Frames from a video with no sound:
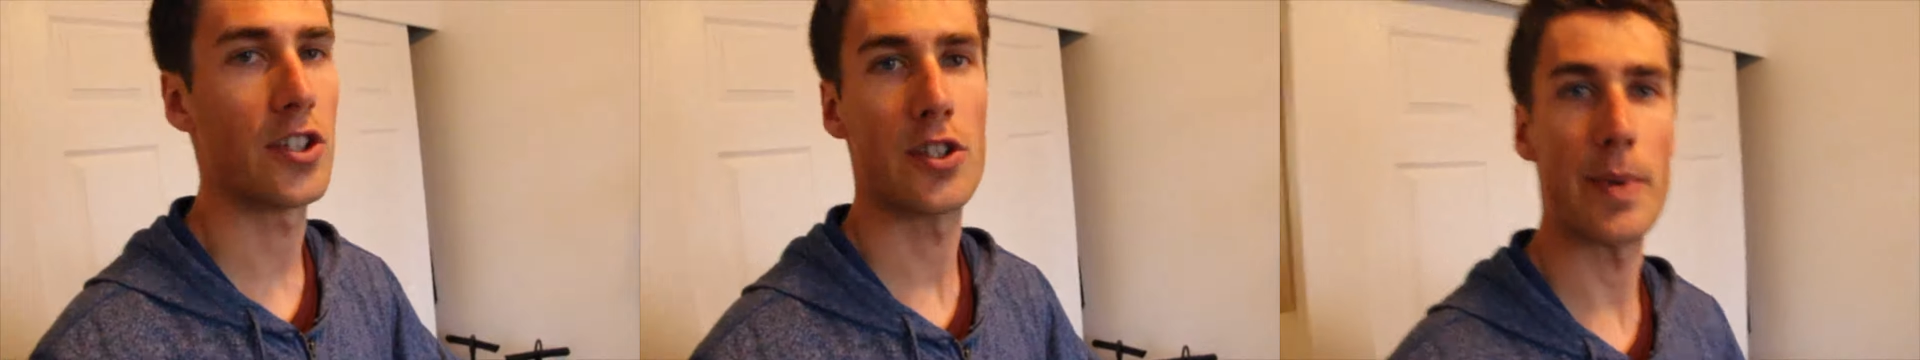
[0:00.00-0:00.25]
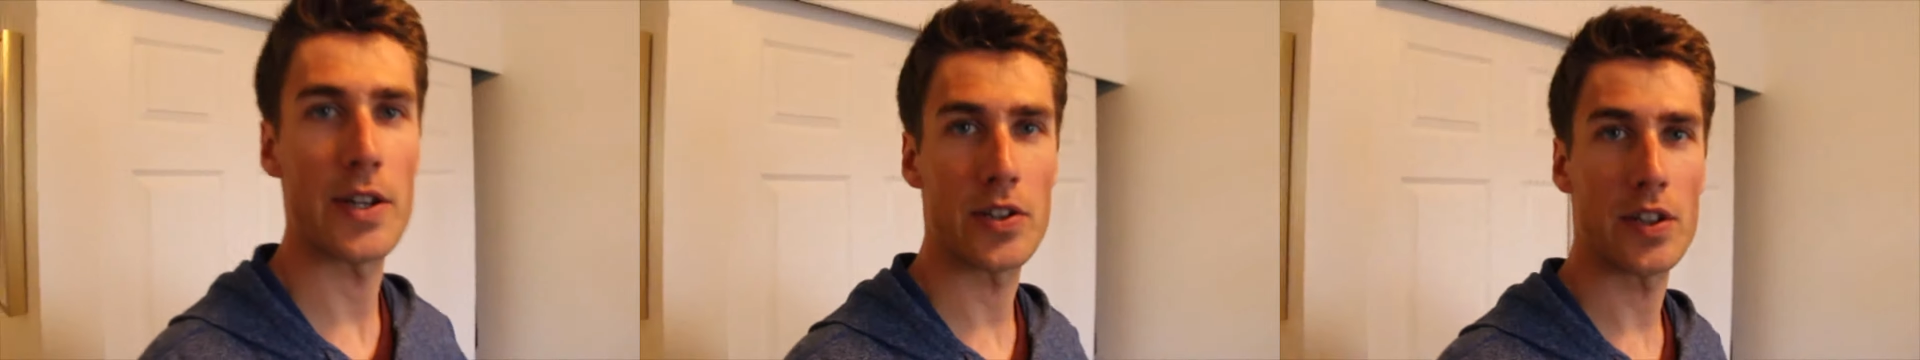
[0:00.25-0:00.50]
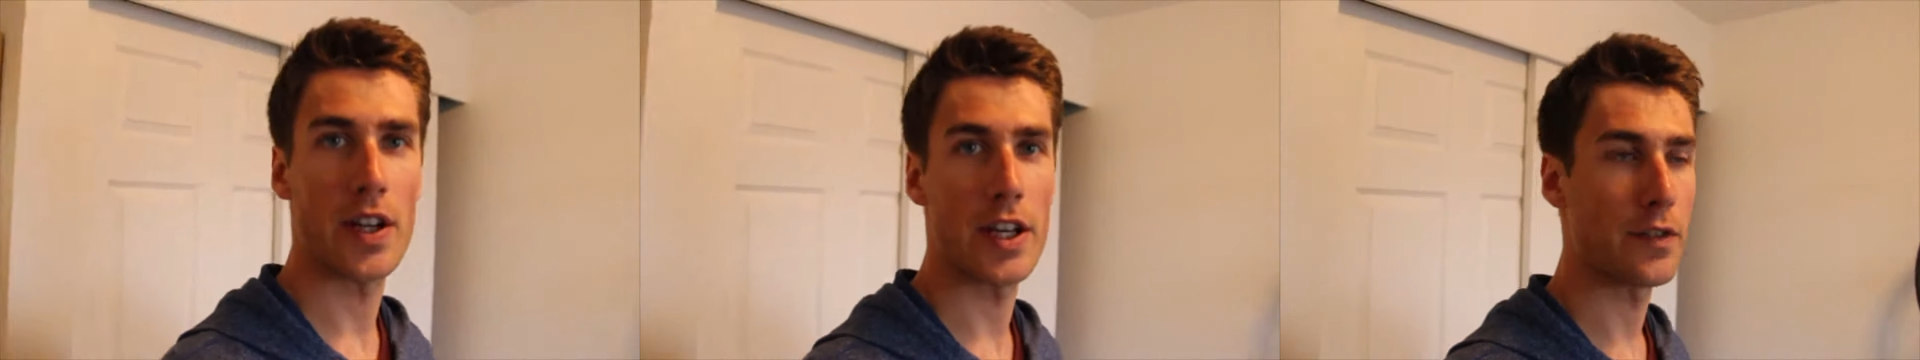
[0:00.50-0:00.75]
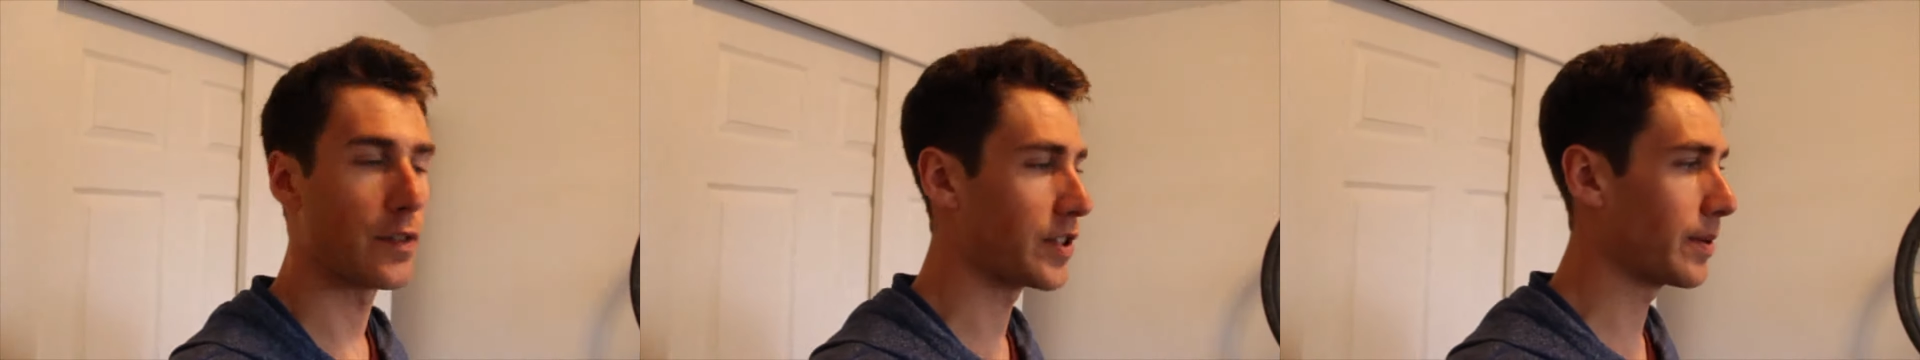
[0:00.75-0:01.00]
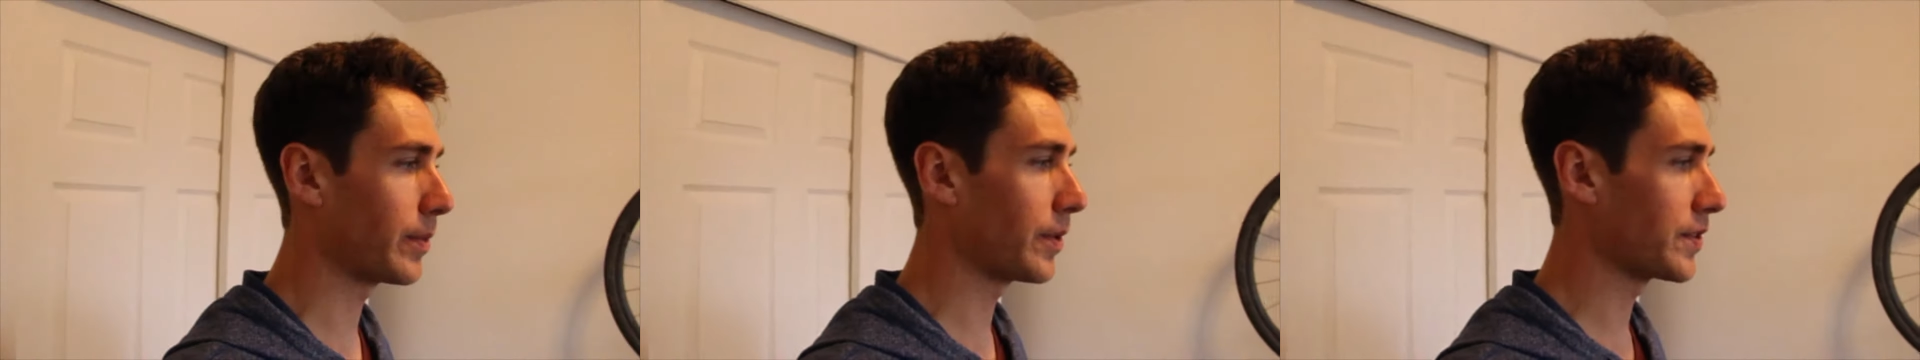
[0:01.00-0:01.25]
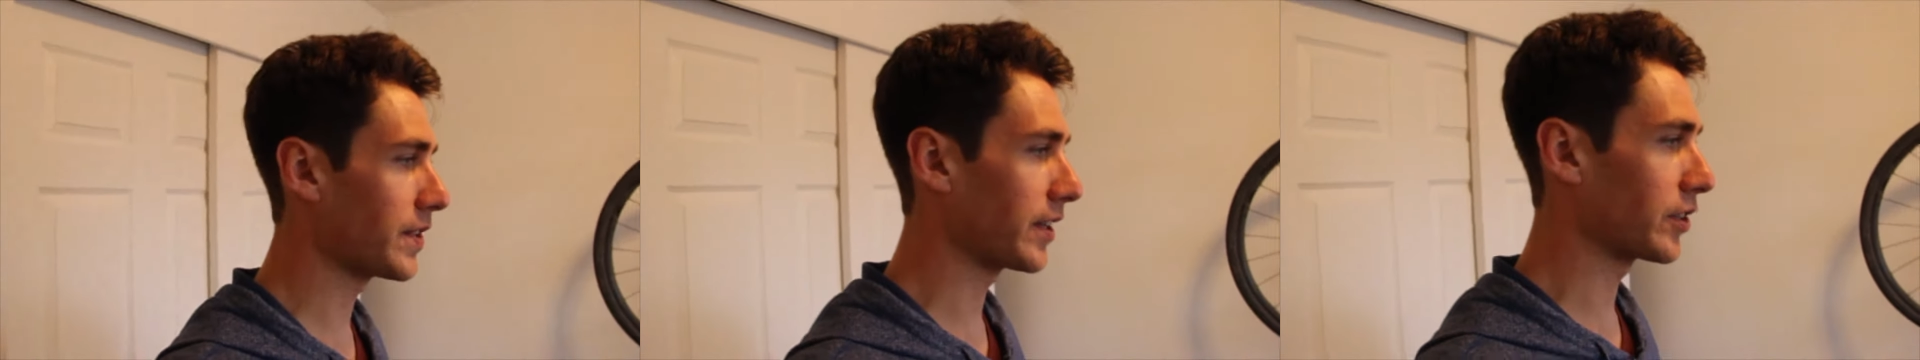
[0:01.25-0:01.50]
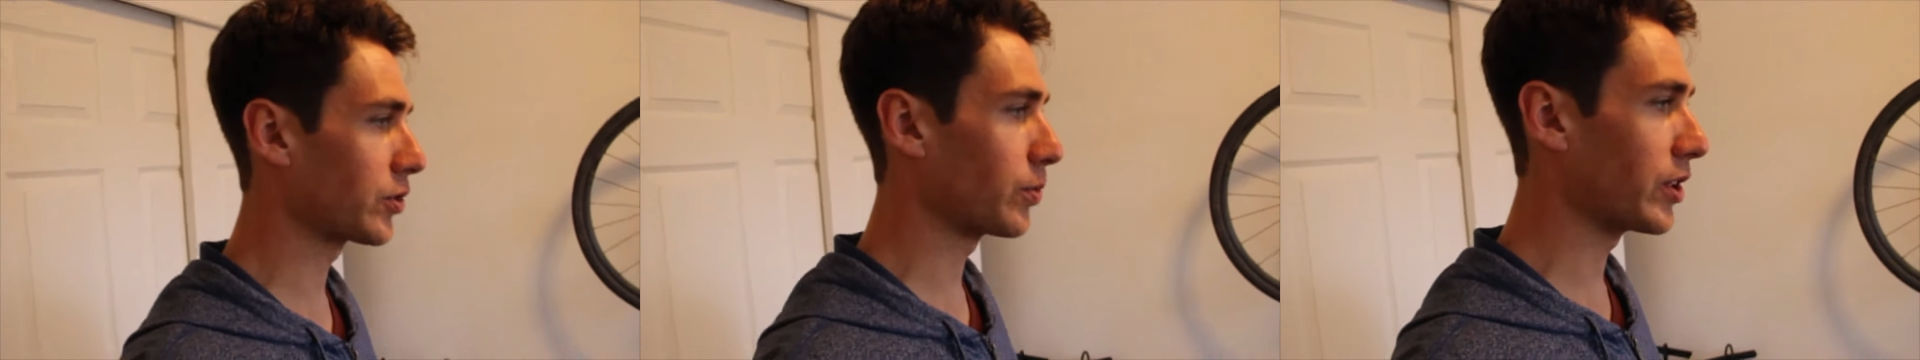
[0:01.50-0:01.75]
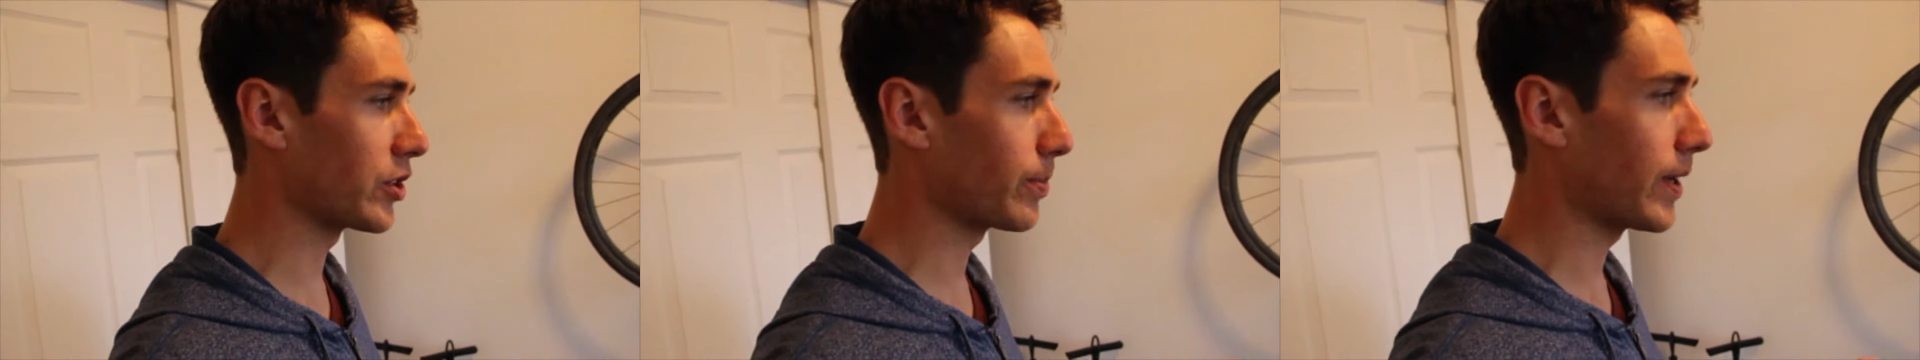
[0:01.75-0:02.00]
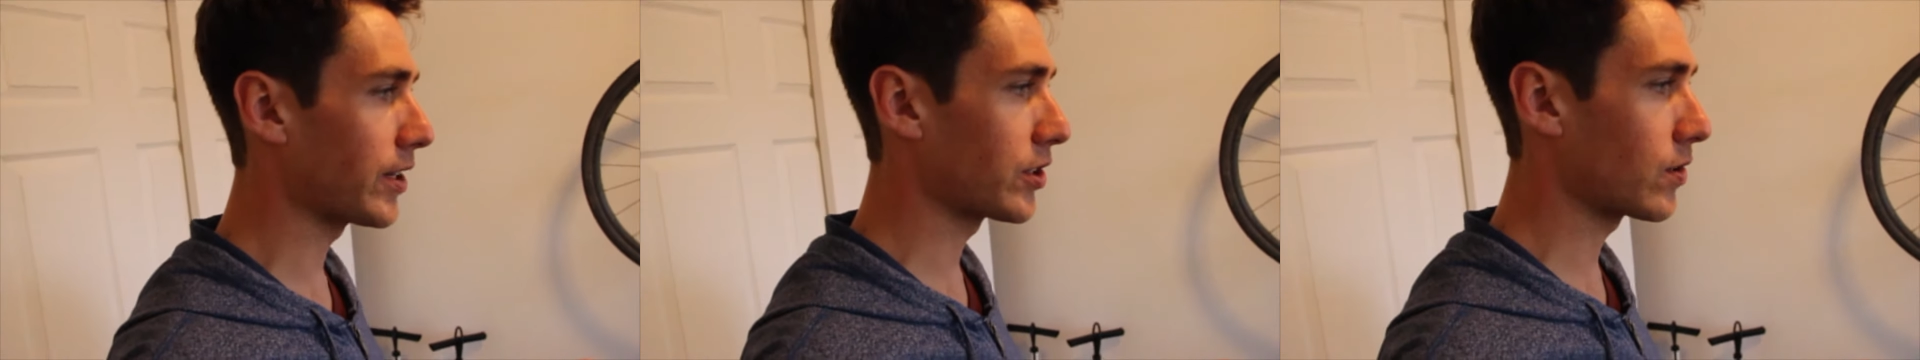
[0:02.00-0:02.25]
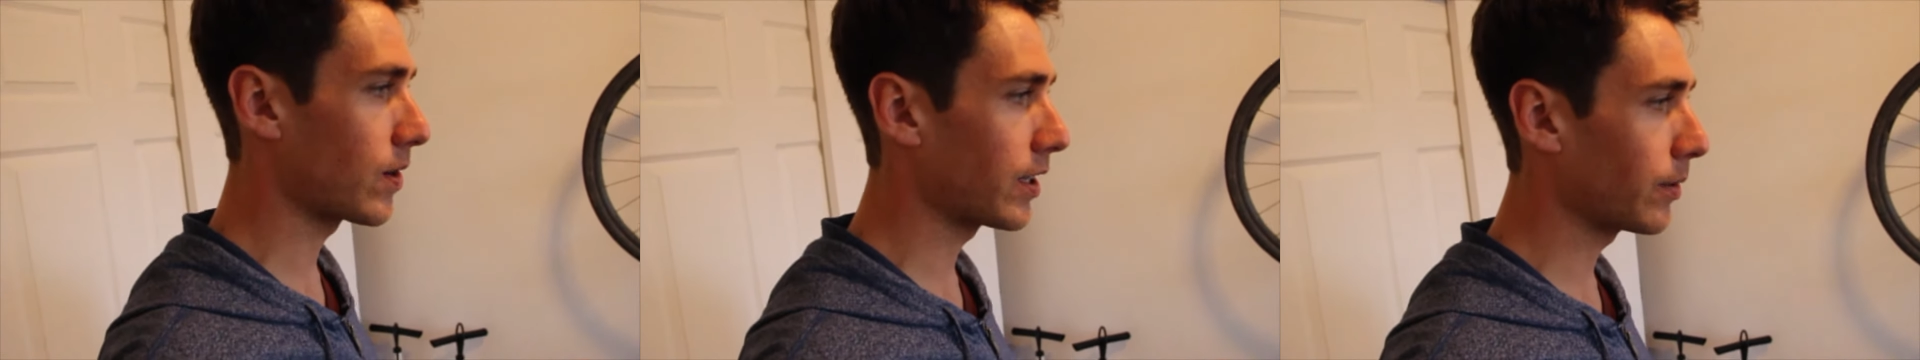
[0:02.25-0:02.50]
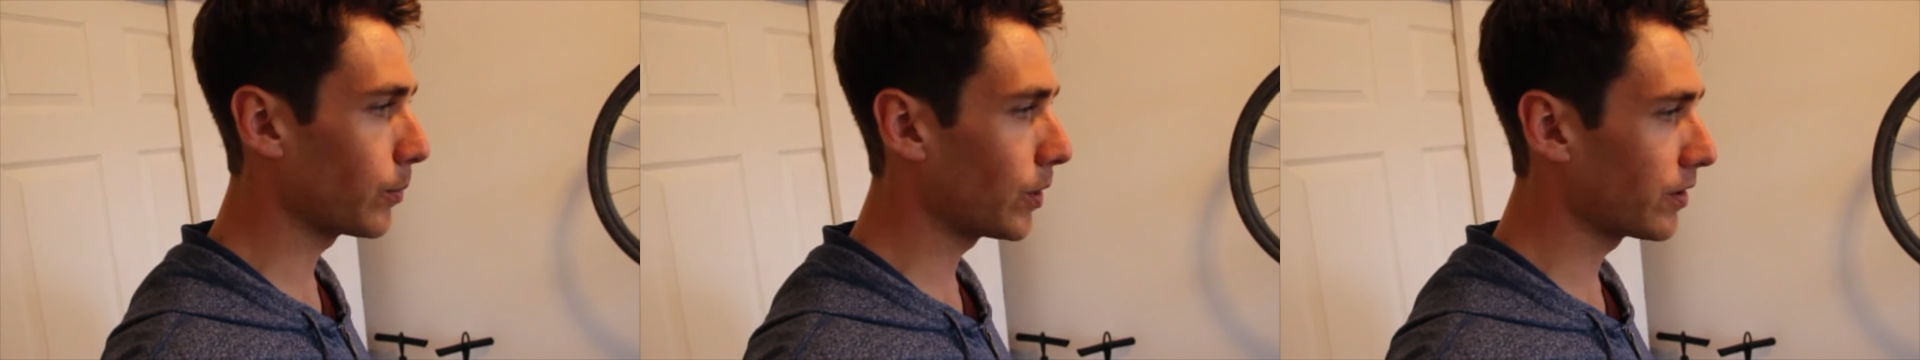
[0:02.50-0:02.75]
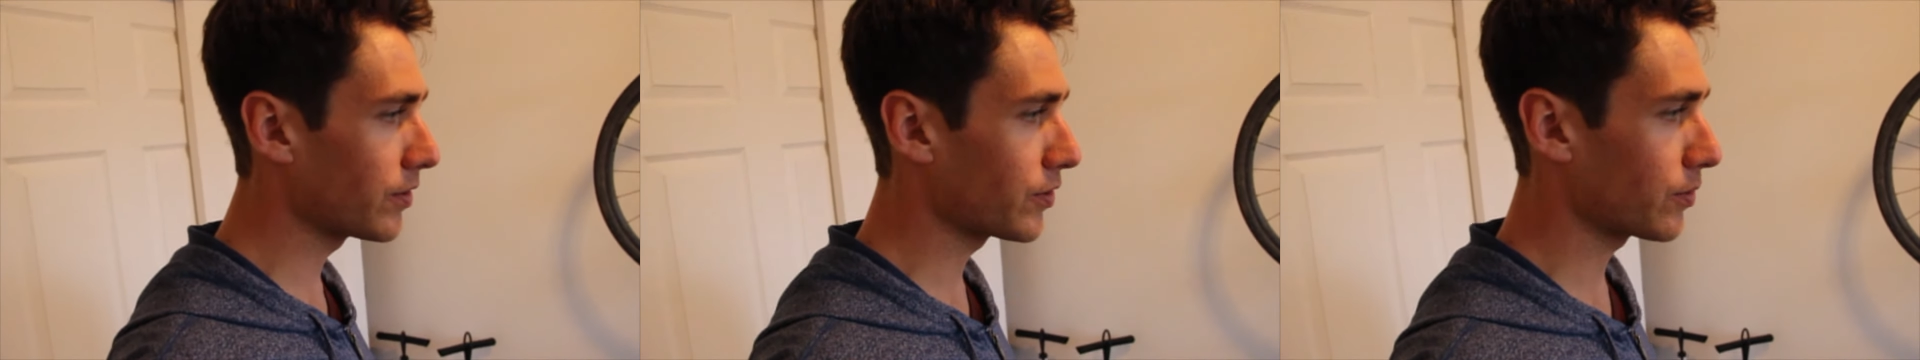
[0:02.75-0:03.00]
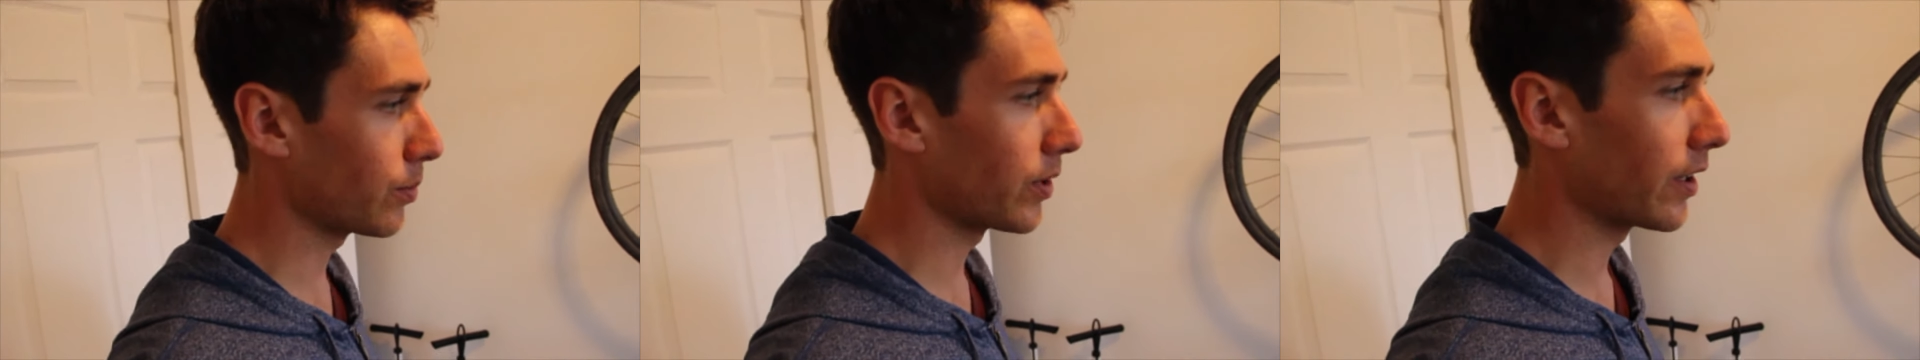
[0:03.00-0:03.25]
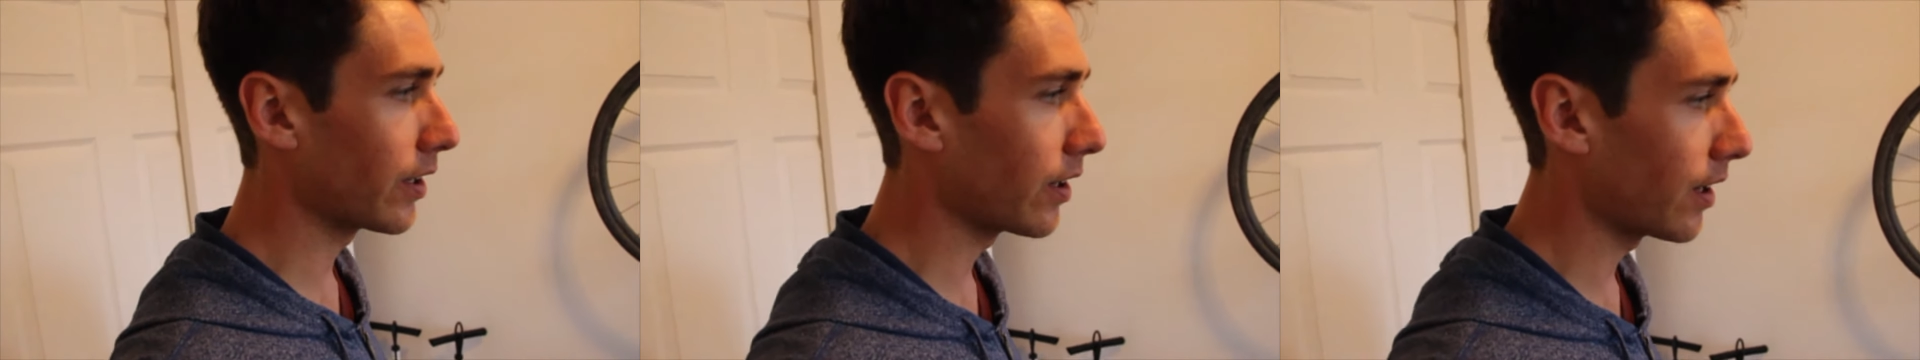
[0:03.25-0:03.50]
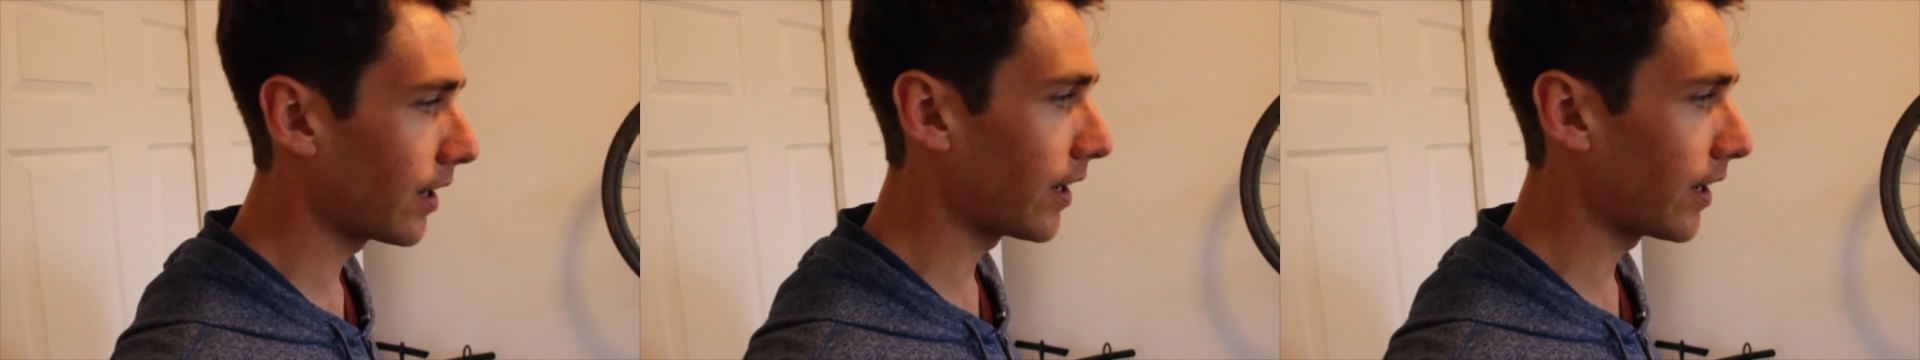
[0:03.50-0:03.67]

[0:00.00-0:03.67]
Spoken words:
especially nice for some of those like sweet spot training ones where